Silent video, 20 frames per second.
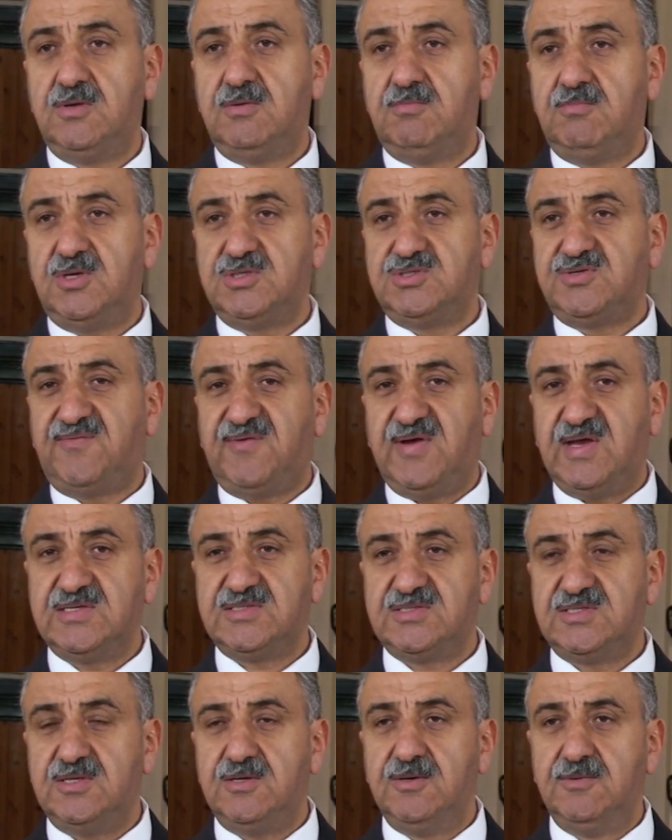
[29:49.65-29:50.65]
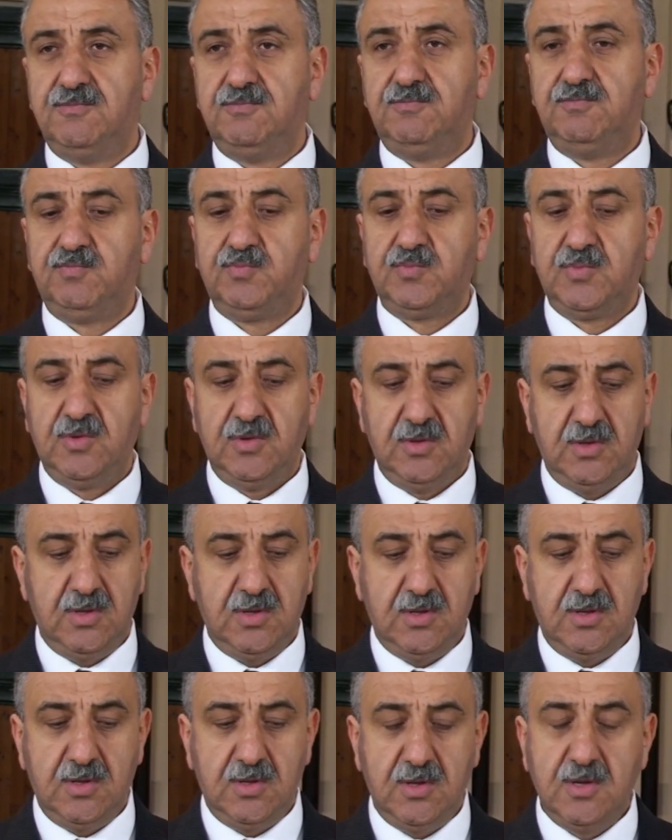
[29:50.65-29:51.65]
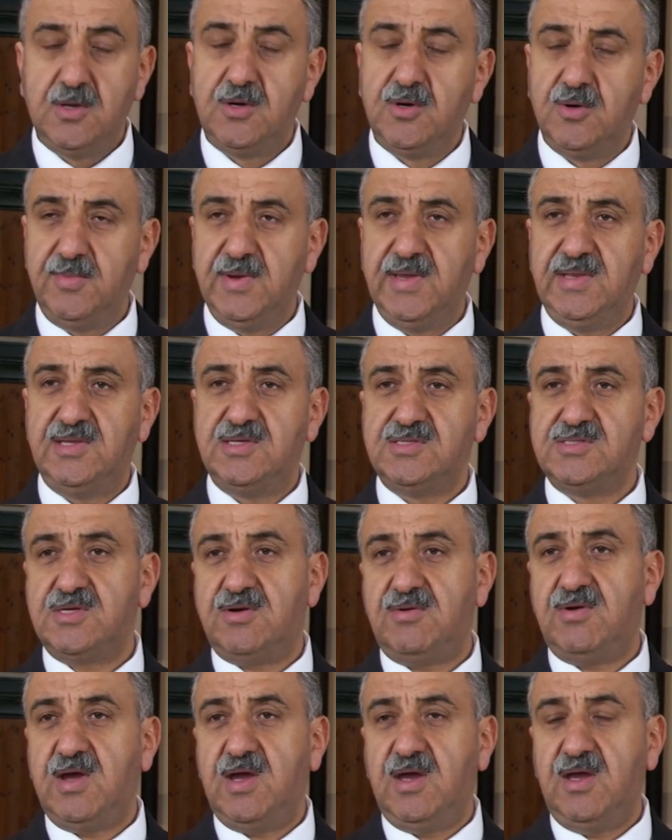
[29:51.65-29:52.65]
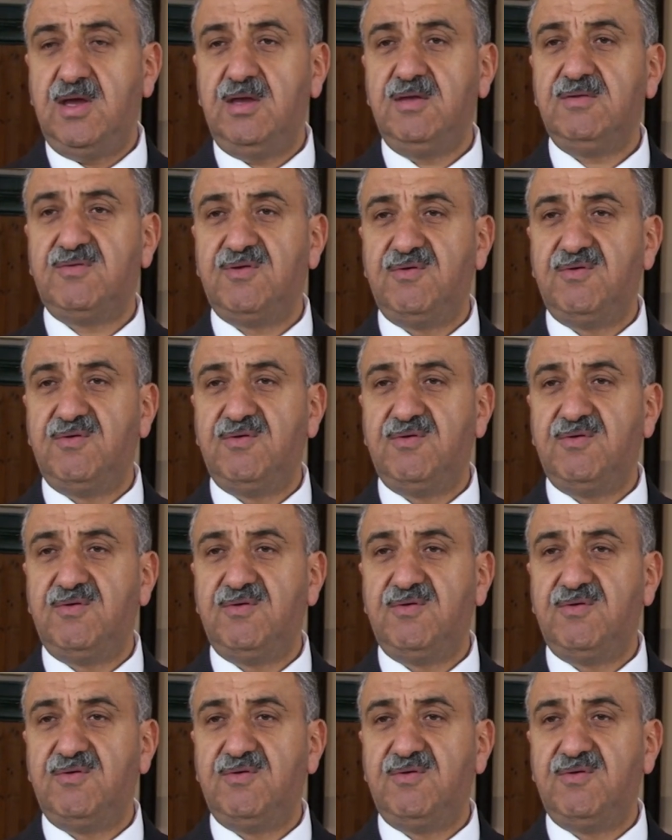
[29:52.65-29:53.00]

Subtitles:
much faster. Romanians arrived